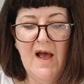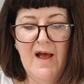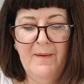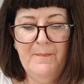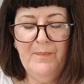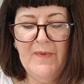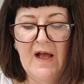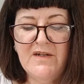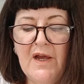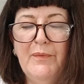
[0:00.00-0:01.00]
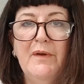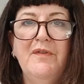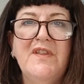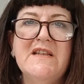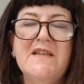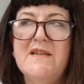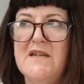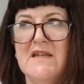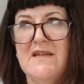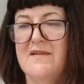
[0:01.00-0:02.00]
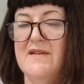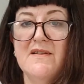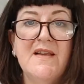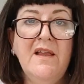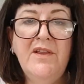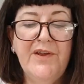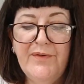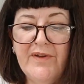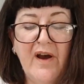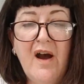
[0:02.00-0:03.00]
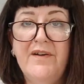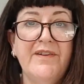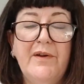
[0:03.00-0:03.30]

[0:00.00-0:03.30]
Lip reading: I don't know if this is a discontinued yarn.